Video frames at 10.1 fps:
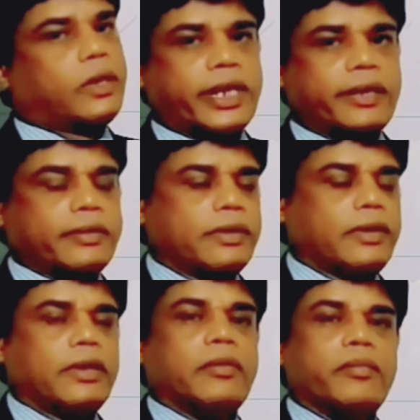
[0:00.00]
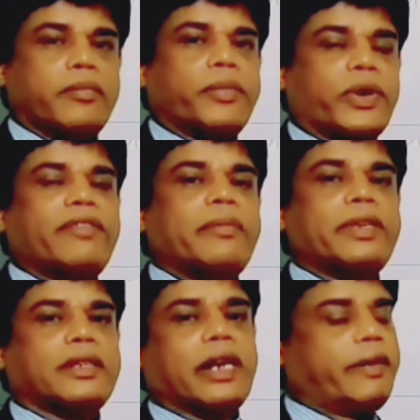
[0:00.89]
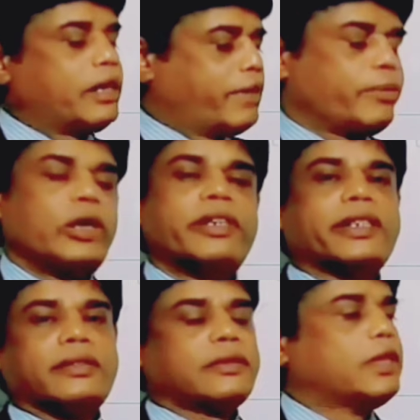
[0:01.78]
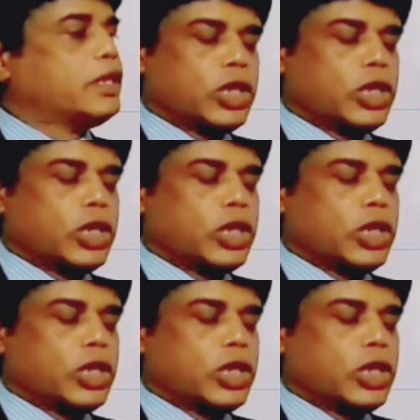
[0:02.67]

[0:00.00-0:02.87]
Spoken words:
Okay, protein fibers are having different polymer chains.